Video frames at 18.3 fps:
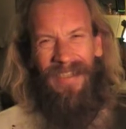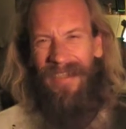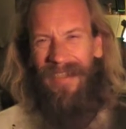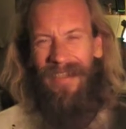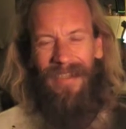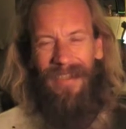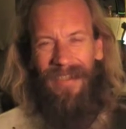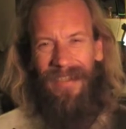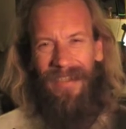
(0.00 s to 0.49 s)

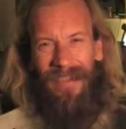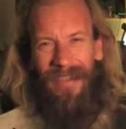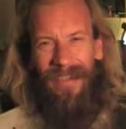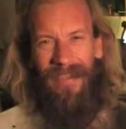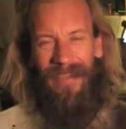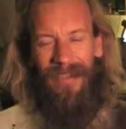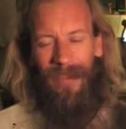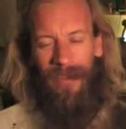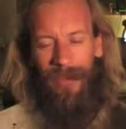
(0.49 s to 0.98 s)

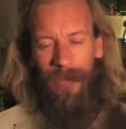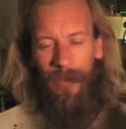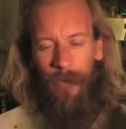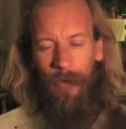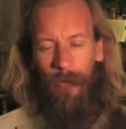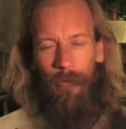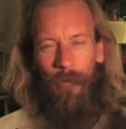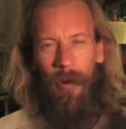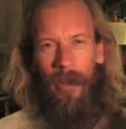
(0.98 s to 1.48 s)
It's
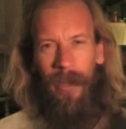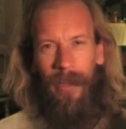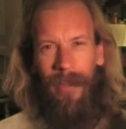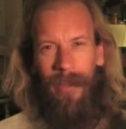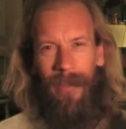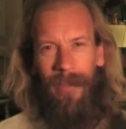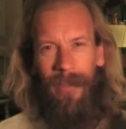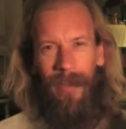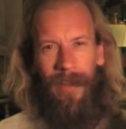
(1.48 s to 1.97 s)
not right,
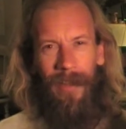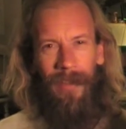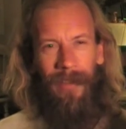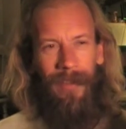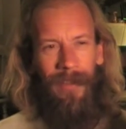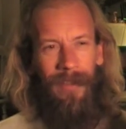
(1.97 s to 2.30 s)
is it?